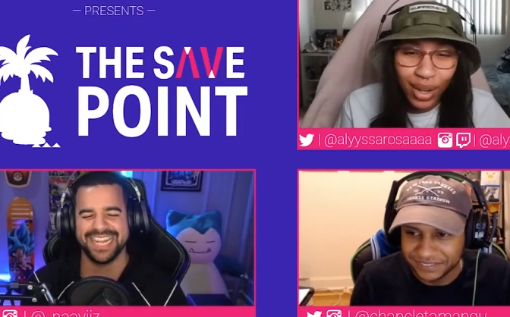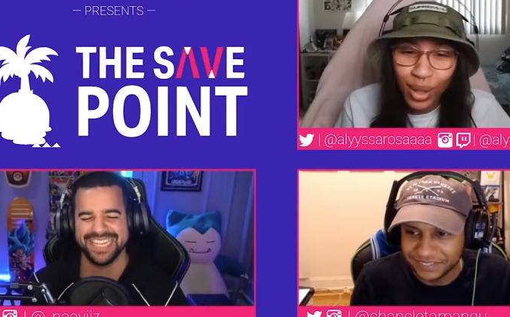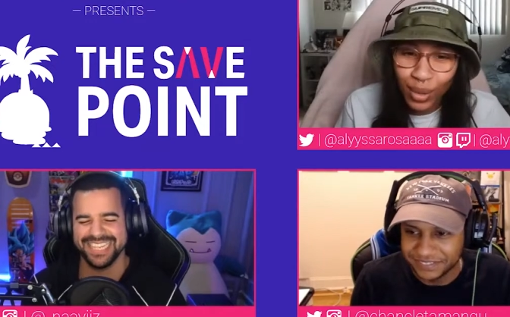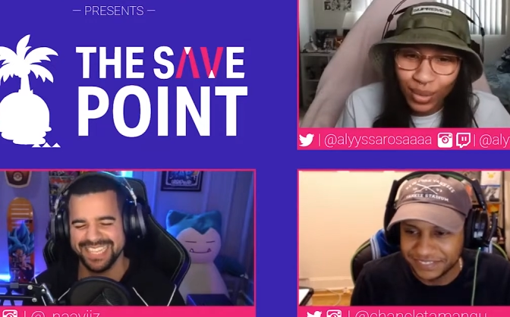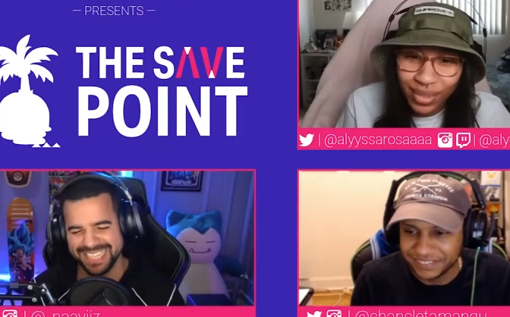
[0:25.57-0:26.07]

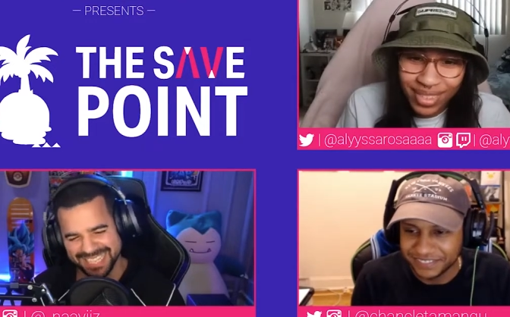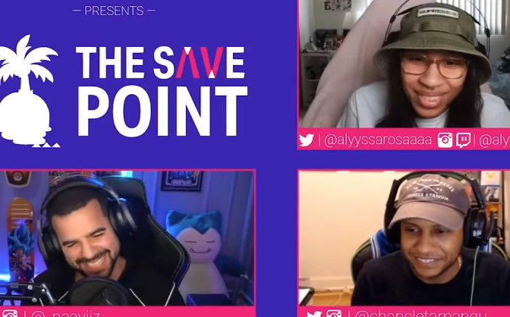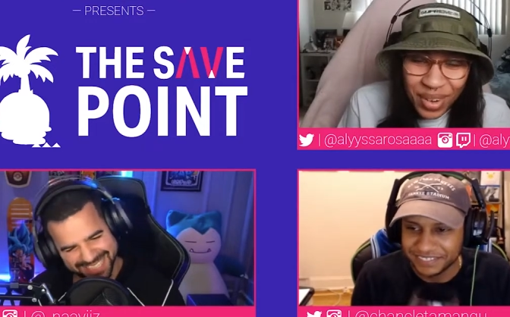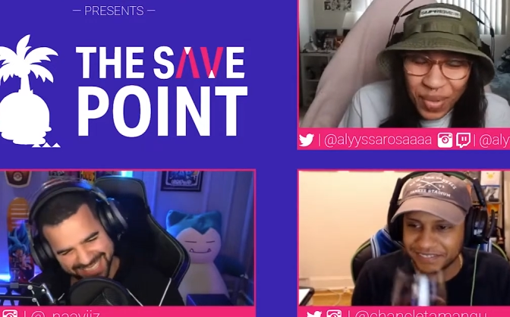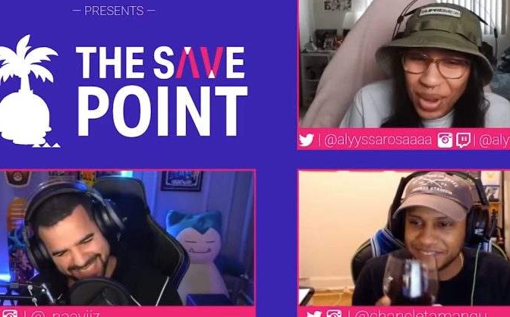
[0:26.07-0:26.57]
Speaker 1: alone
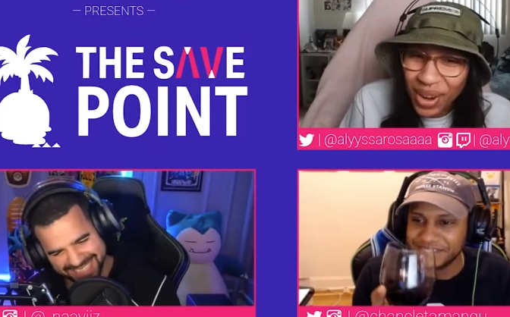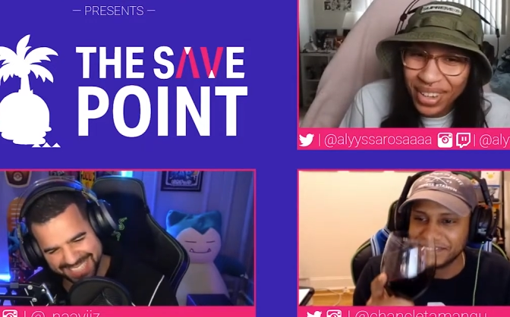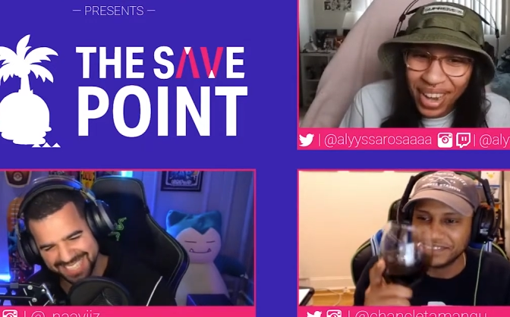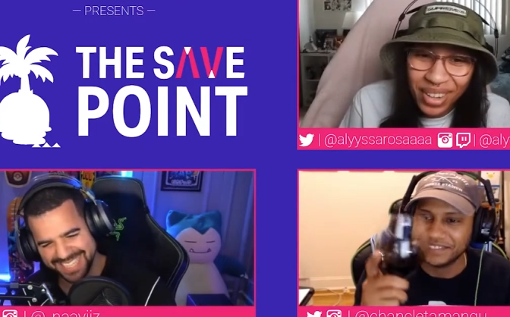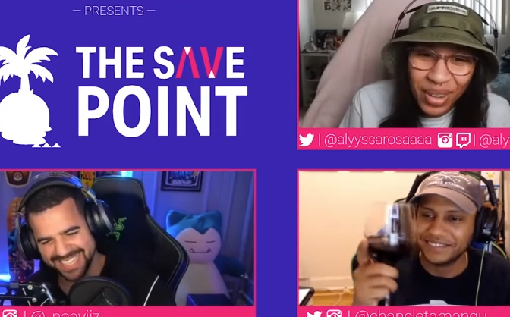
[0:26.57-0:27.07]
we are
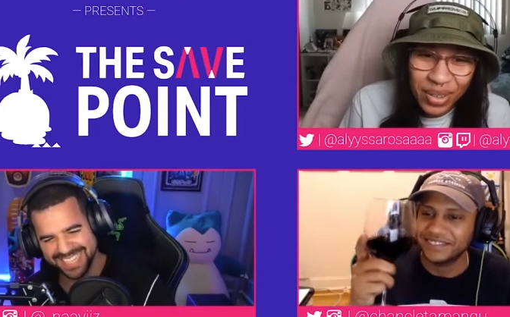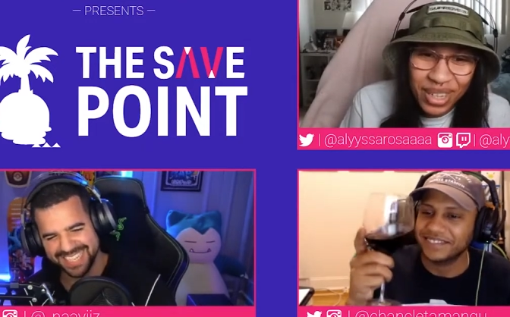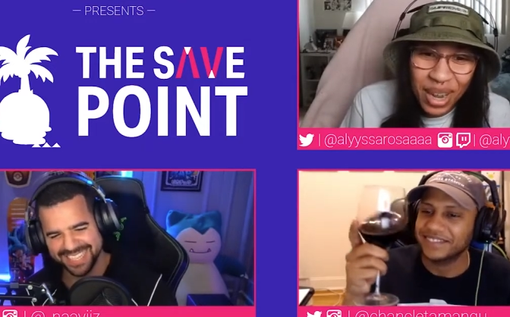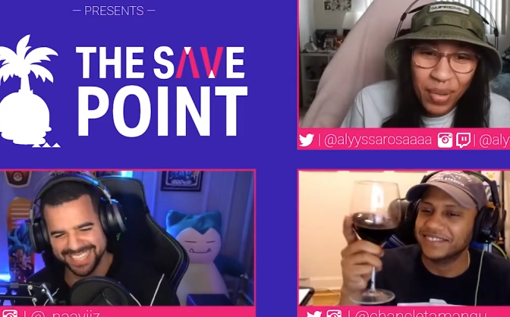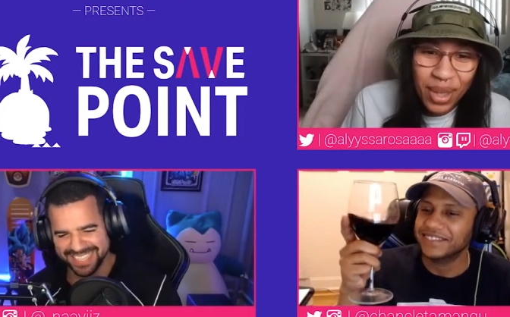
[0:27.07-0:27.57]
not alone
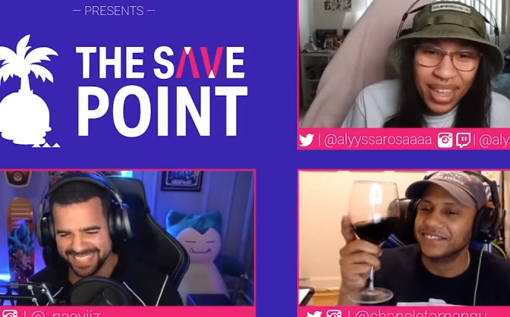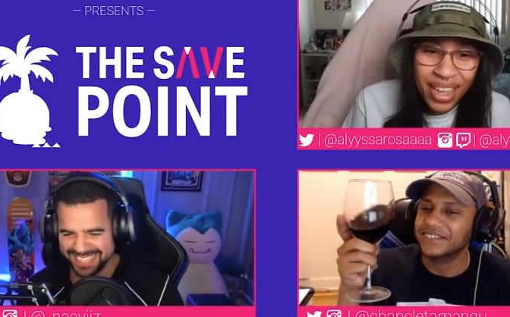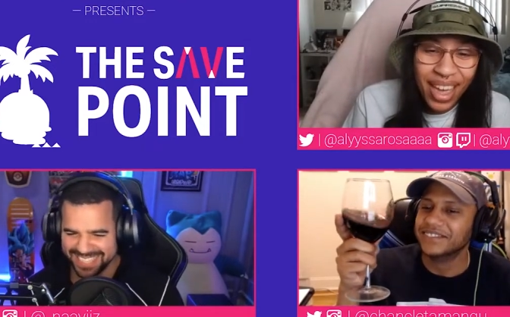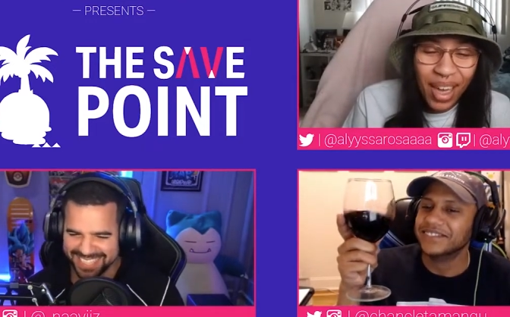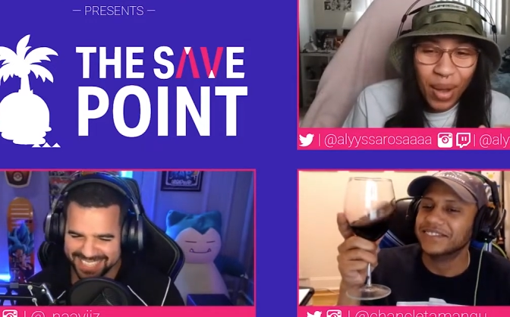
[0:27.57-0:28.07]
today.
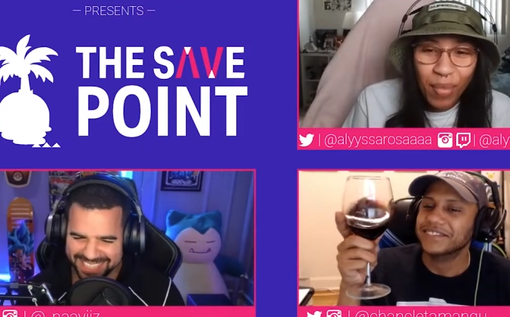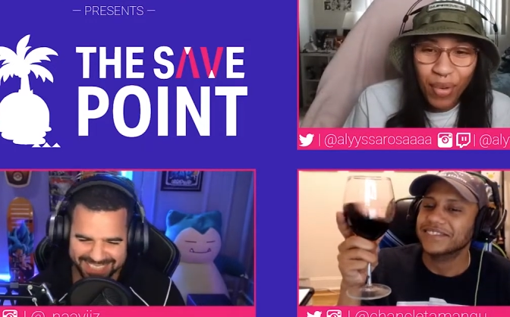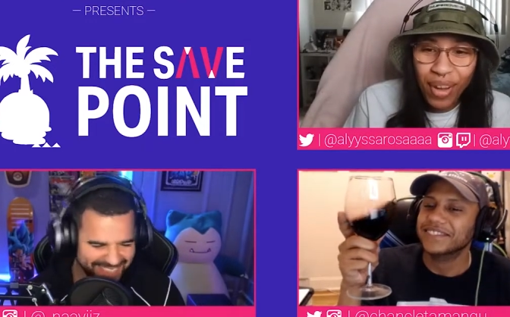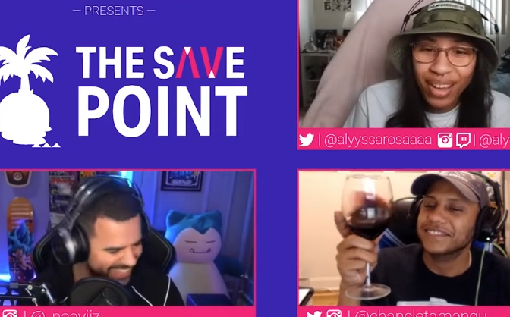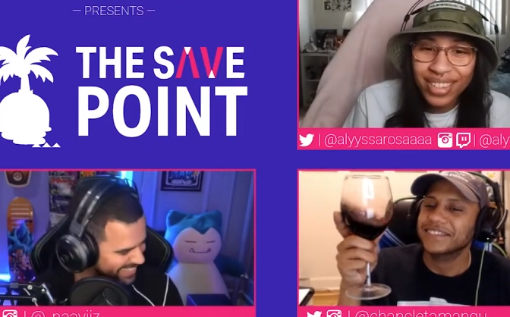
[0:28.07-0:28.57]
We
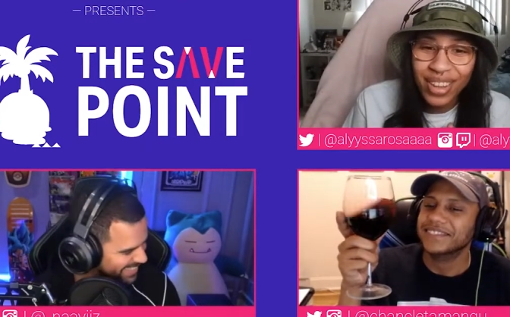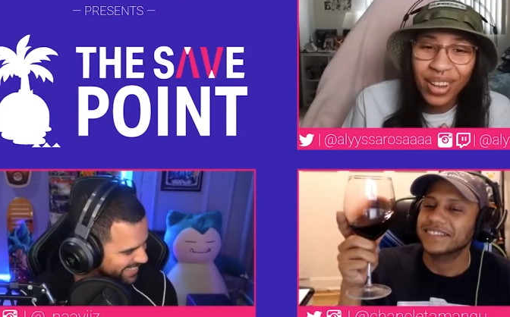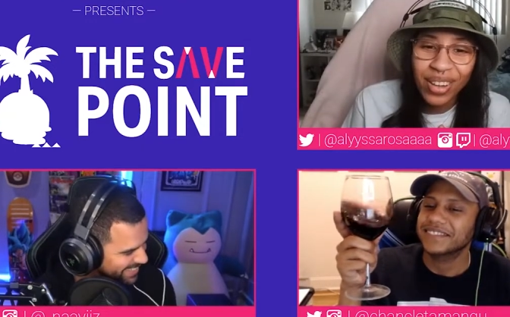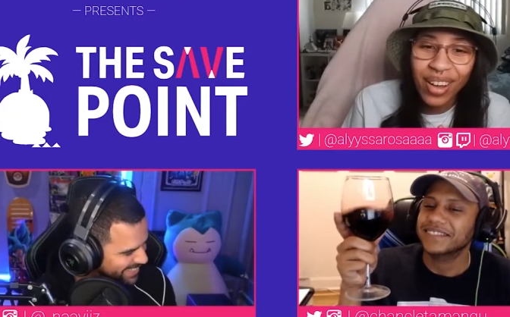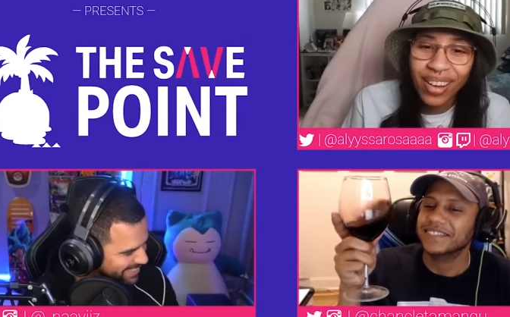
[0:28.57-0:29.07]
brought
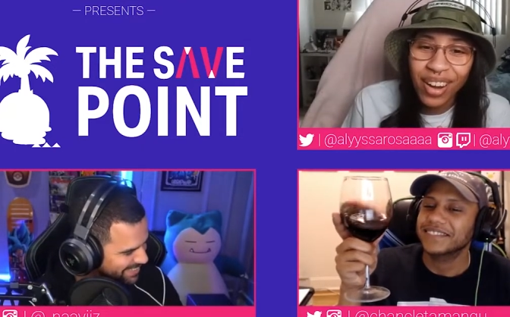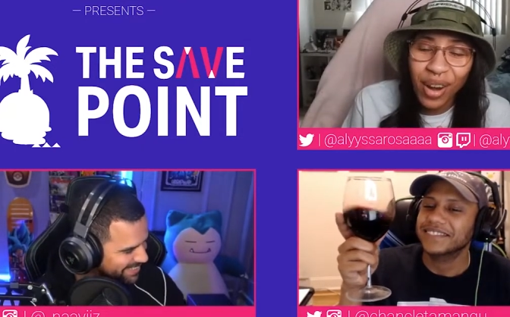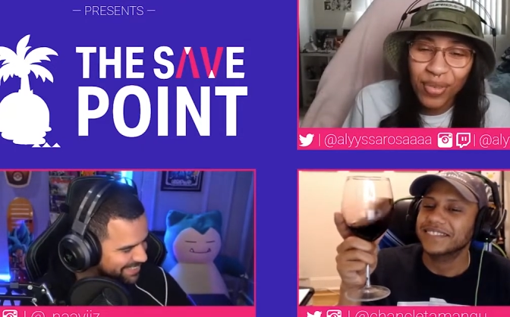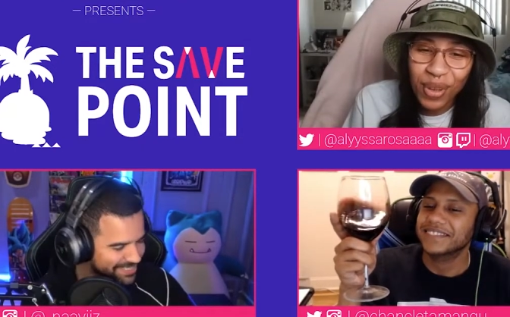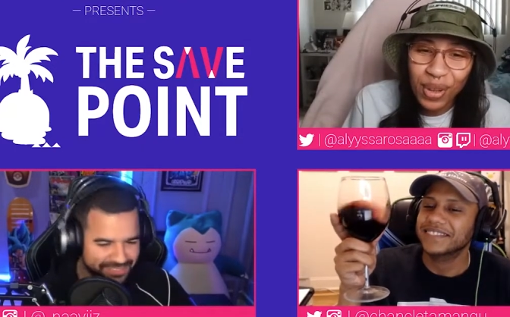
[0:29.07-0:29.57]
along
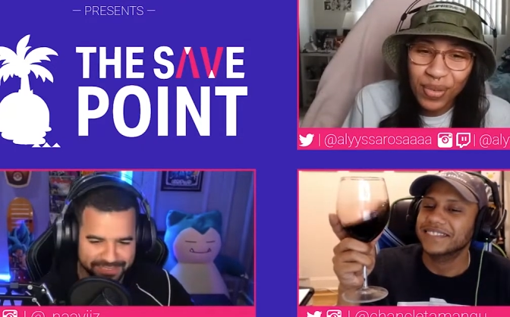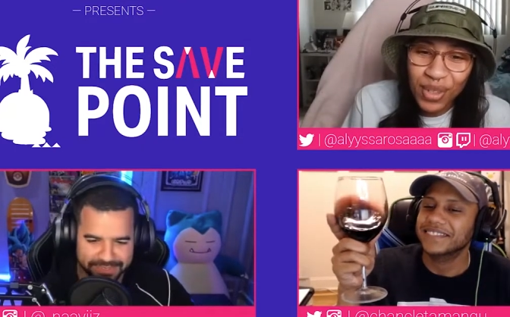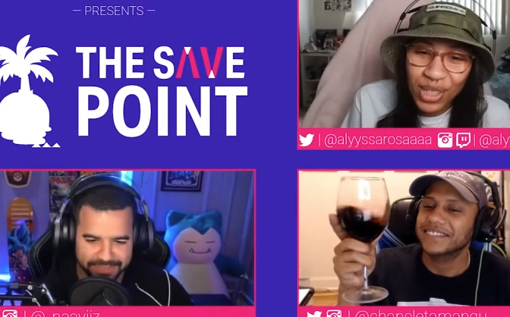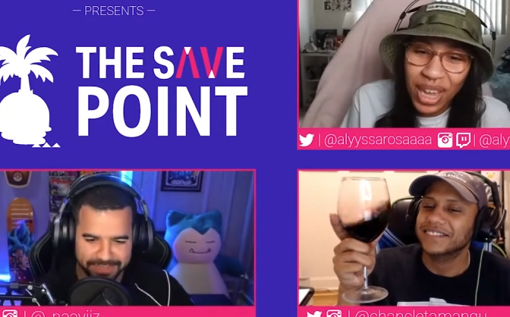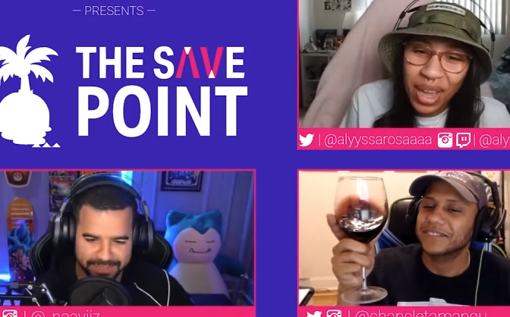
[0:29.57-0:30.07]
our fellow
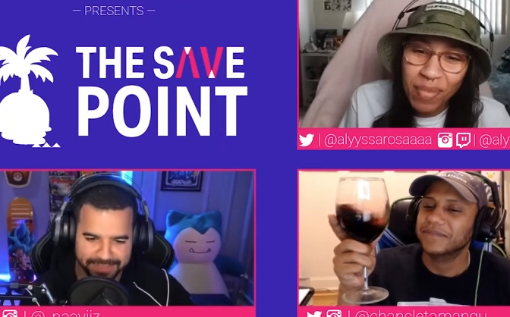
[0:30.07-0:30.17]
VGA